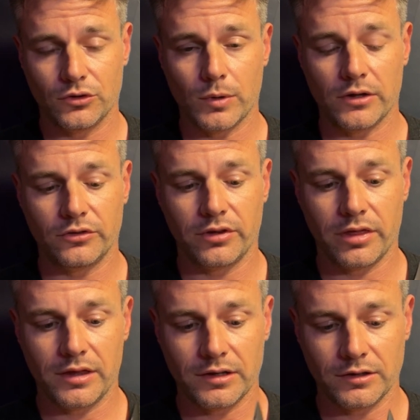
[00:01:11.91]
as well
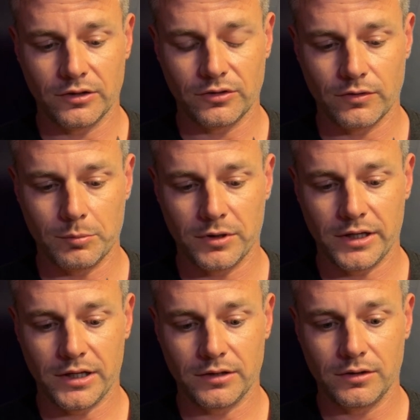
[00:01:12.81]
as thickness of the
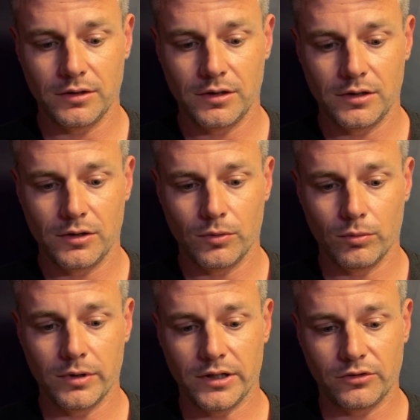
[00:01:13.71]
blade,
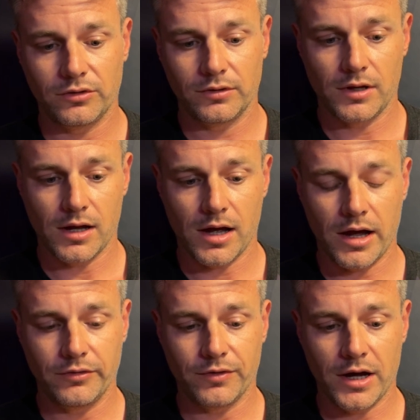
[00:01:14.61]
which I